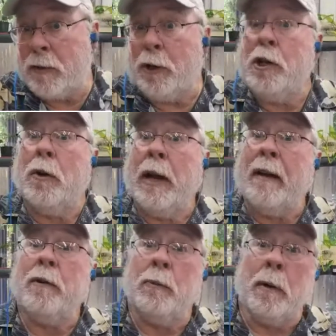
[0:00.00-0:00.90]
so you don't
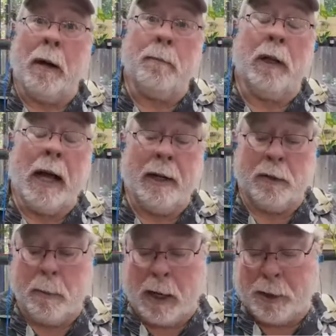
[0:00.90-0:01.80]
have to apply
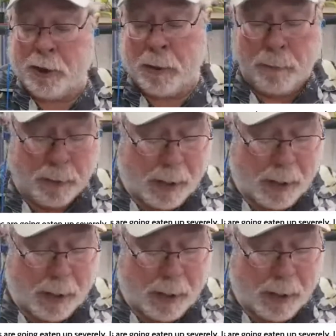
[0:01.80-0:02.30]
as much.